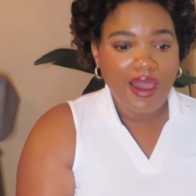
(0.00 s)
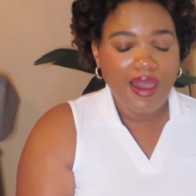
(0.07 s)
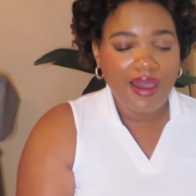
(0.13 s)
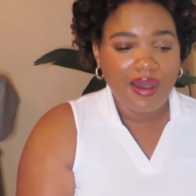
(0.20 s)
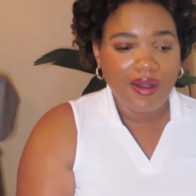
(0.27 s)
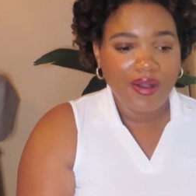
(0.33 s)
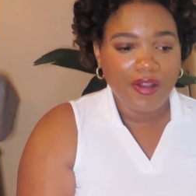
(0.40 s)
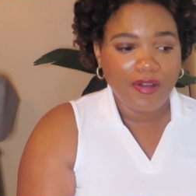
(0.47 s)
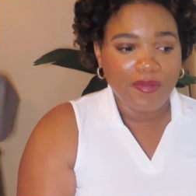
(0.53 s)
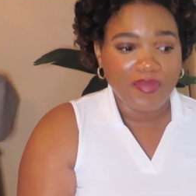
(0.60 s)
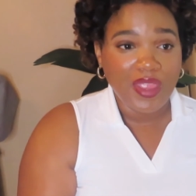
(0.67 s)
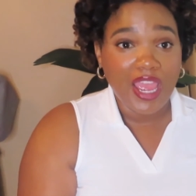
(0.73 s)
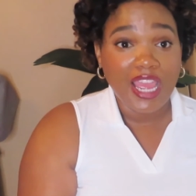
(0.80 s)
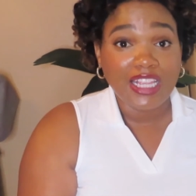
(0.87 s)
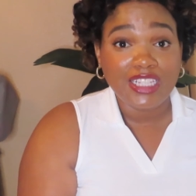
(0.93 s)

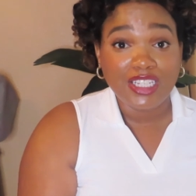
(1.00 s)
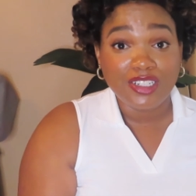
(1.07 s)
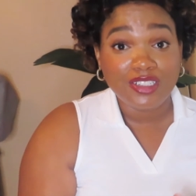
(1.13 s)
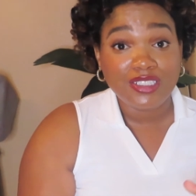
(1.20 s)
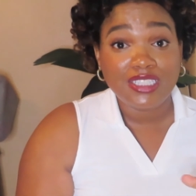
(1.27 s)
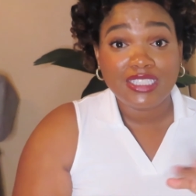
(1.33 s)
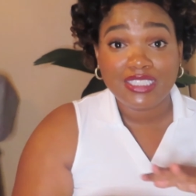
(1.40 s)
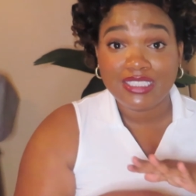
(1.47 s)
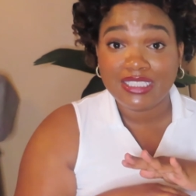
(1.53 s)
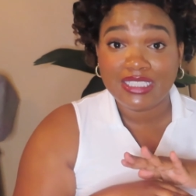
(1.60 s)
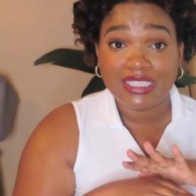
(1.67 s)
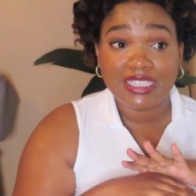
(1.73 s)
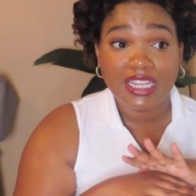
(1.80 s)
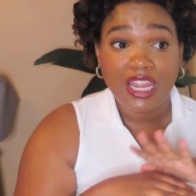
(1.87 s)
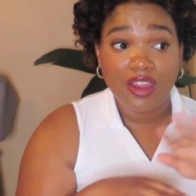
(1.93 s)
I literally
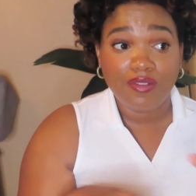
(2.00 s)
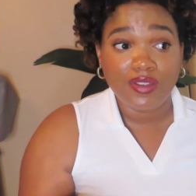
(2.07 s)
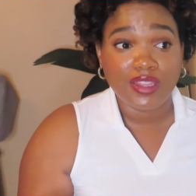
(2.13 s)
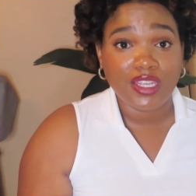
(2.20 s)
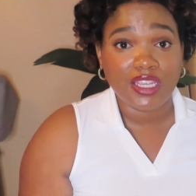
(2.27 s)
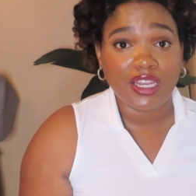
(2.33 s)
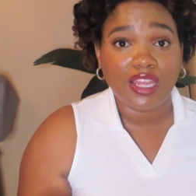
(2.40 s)
deleted everything,